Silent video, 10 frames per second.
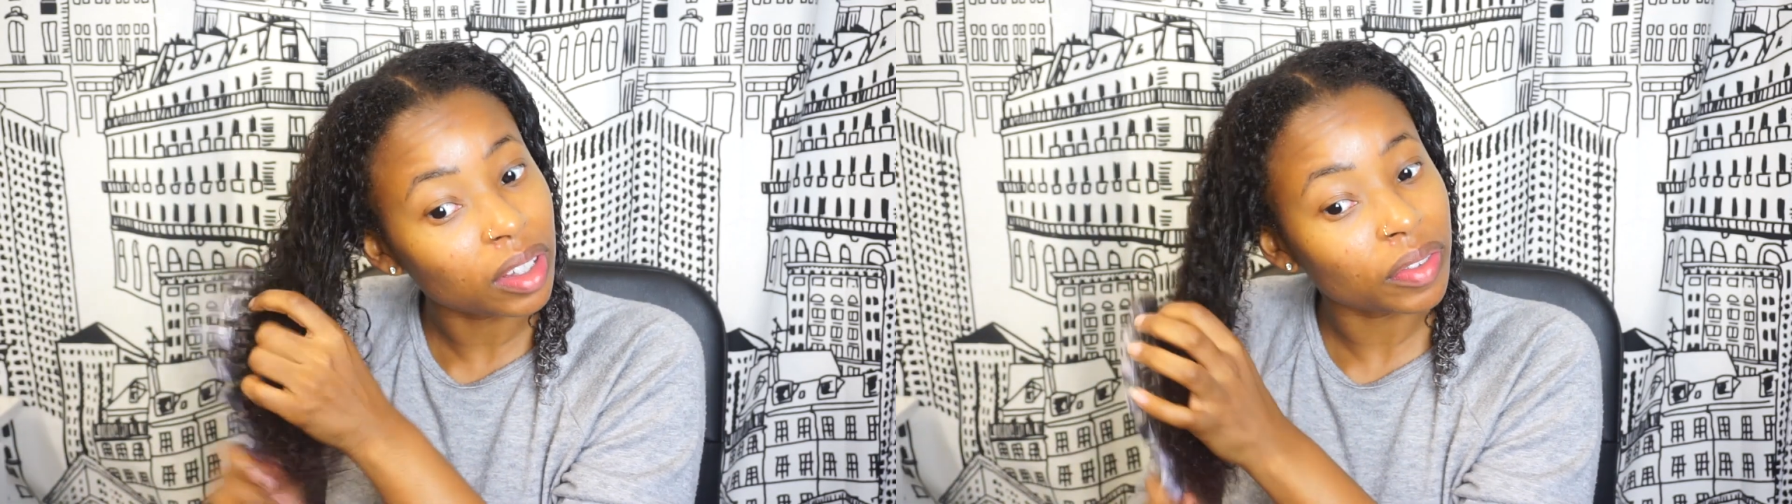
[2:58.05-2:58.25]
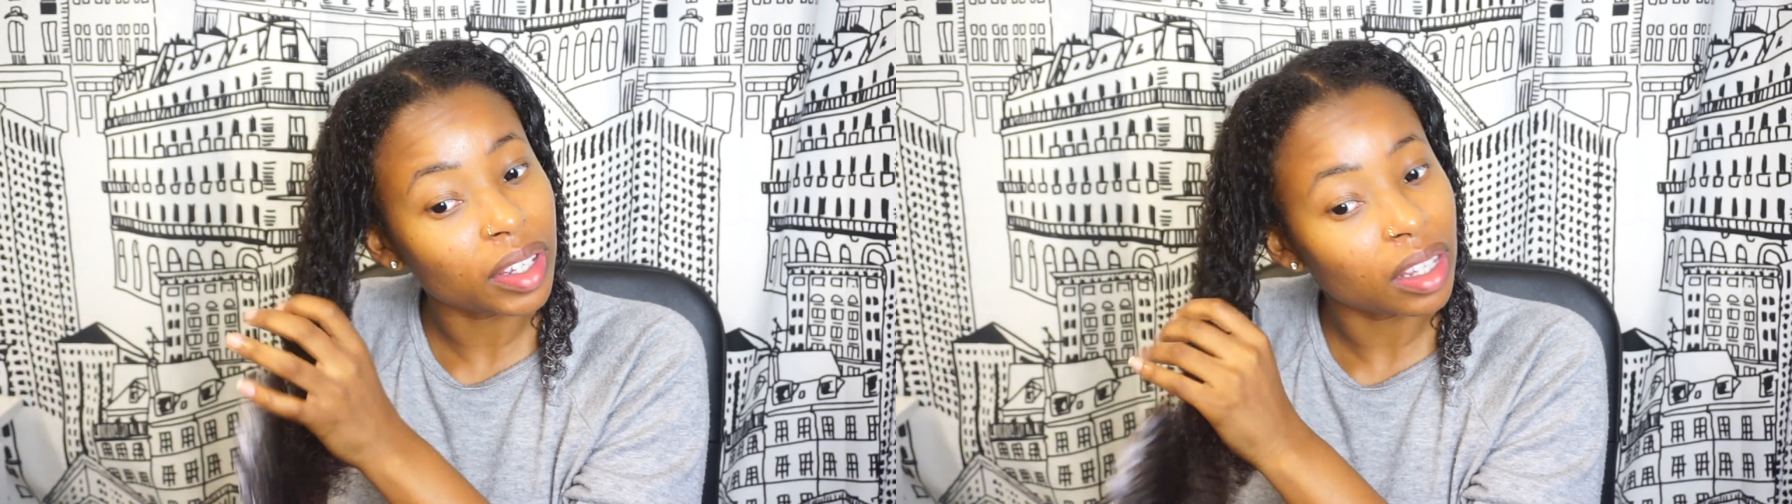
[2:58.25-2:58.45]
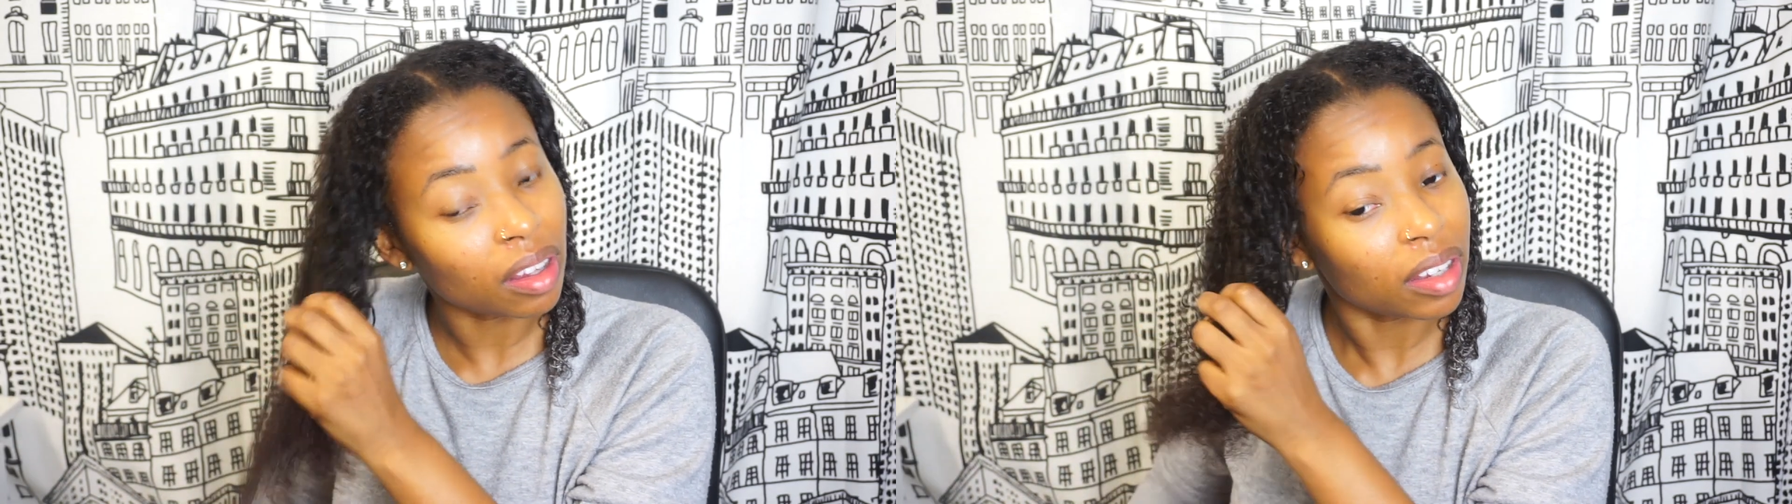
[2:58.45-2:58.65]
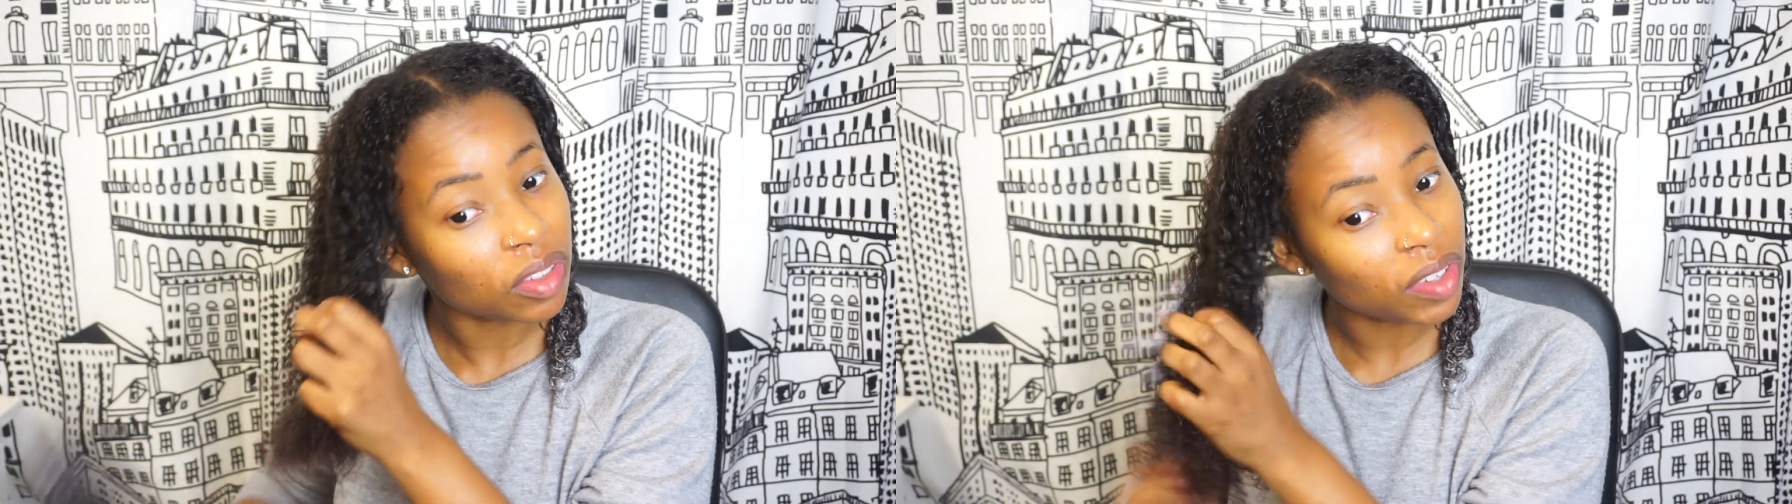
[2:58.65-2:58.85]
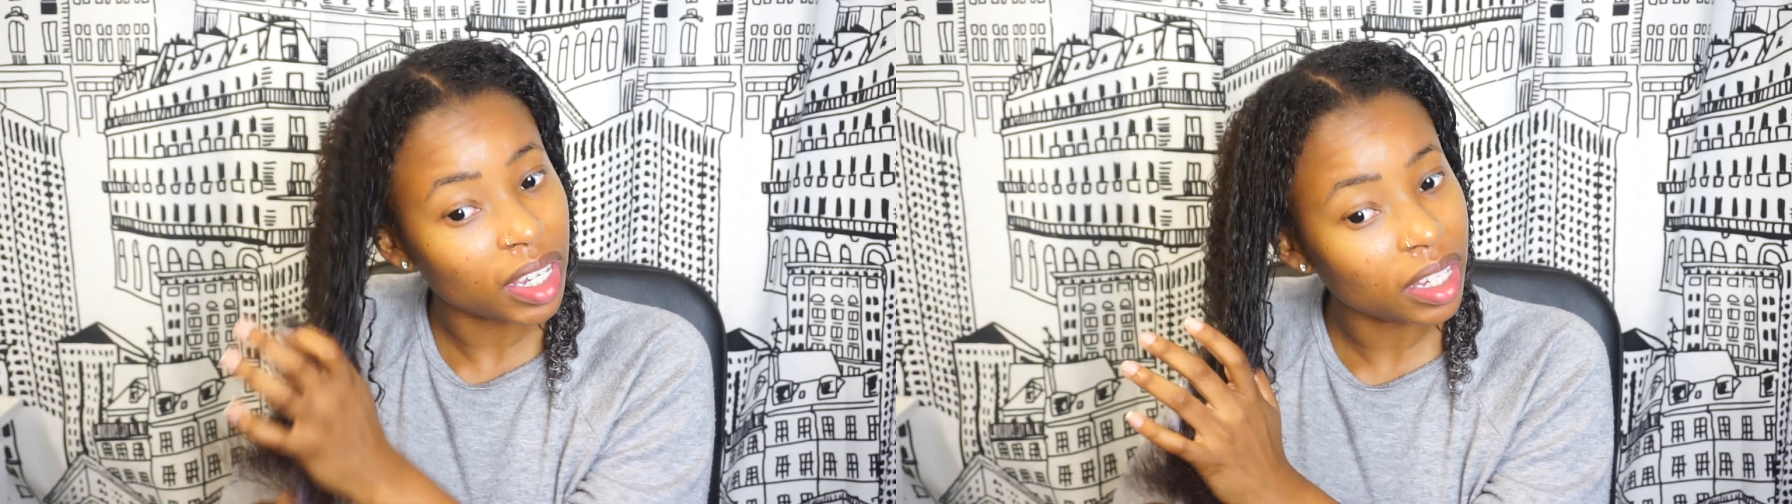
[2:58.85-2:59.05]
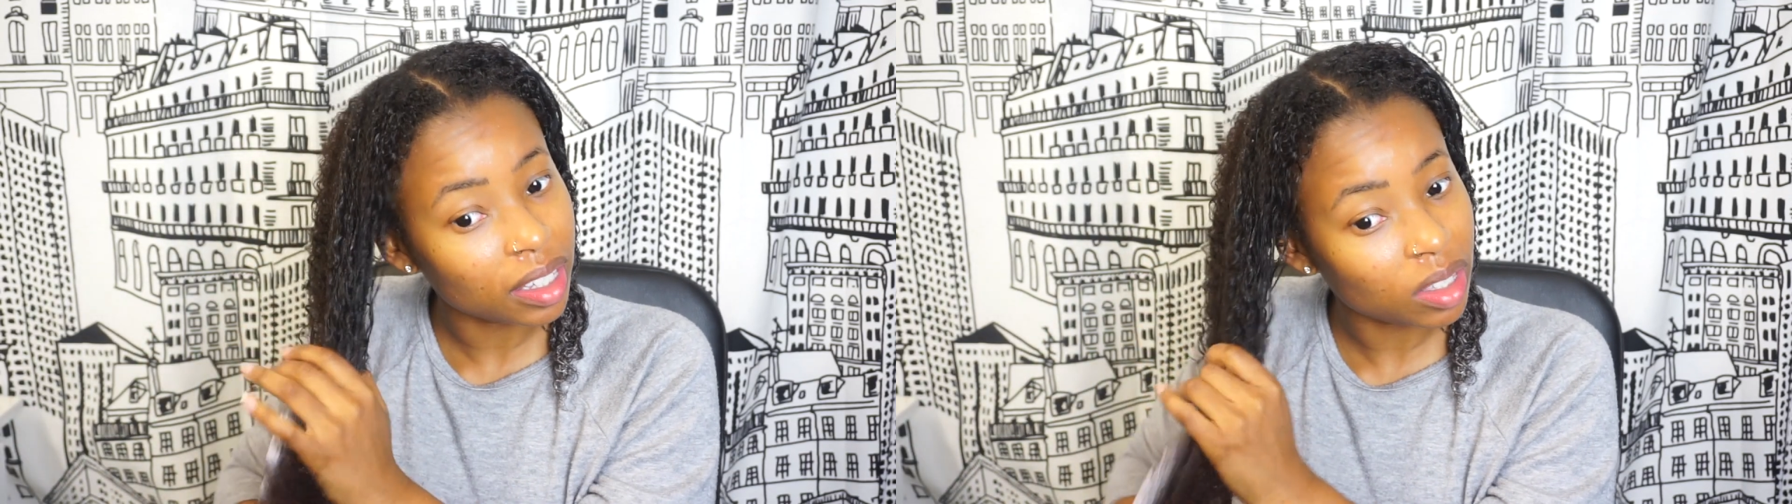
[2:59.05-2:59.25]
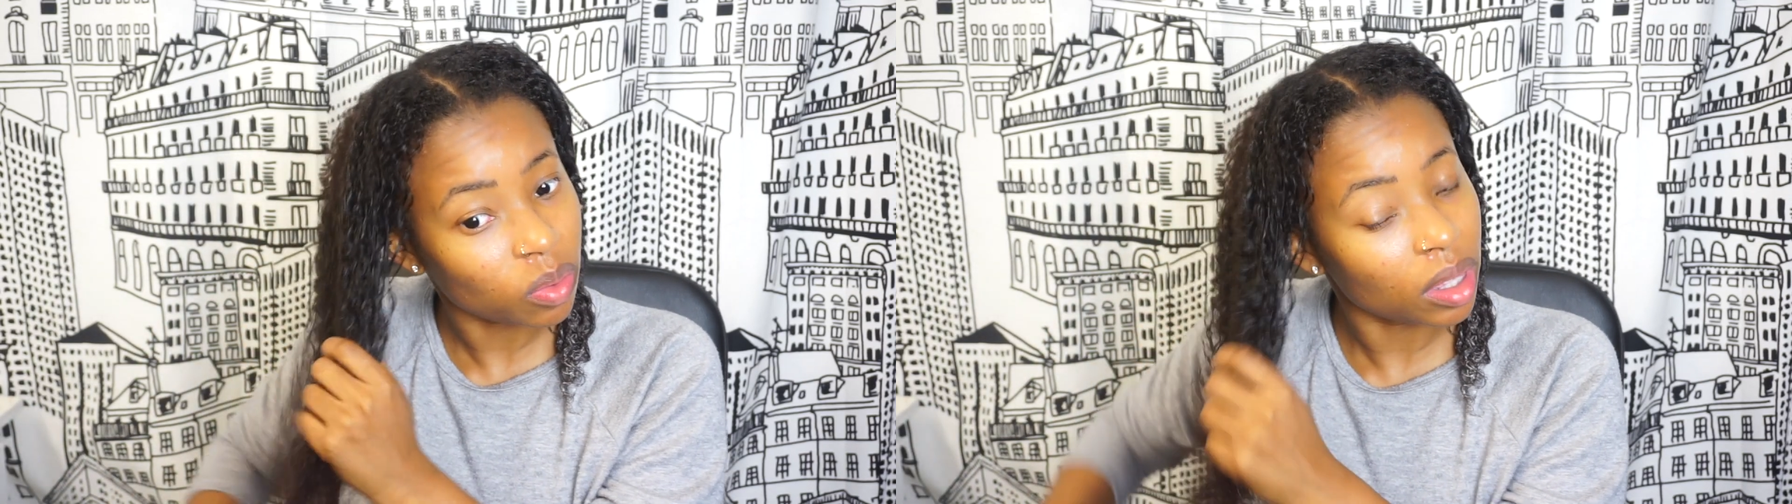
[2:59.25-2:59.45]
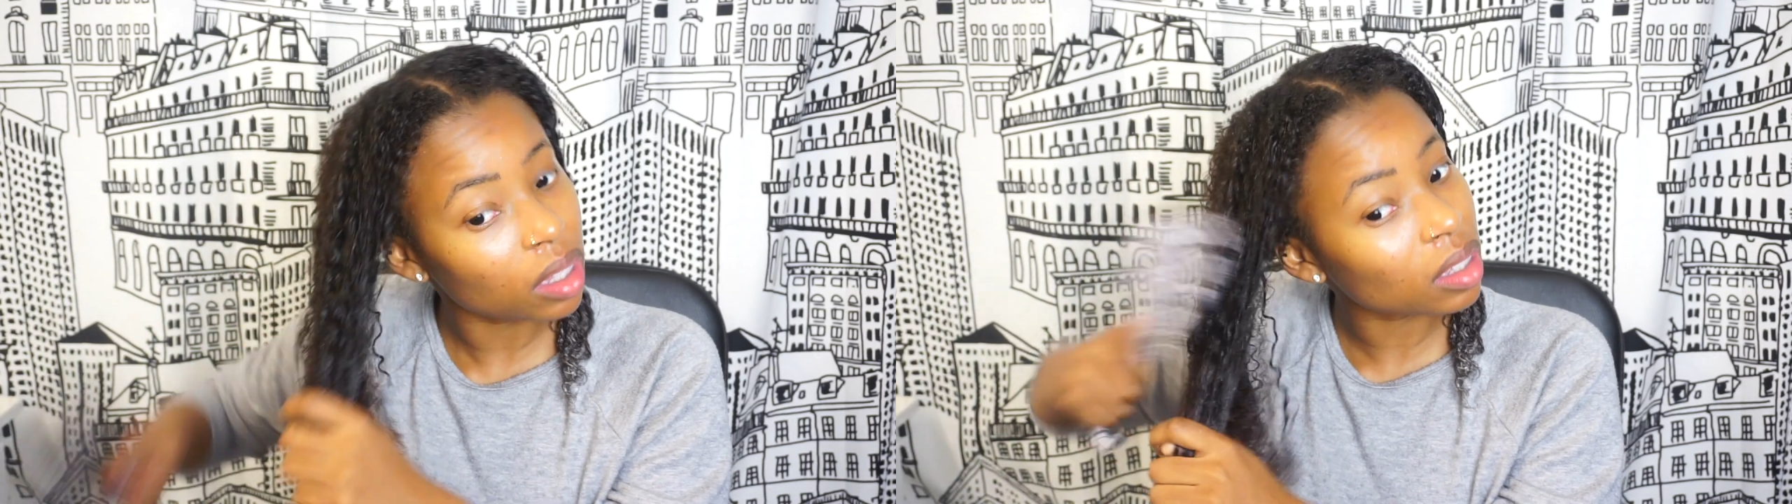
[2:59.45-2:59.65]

living in Las Vegas with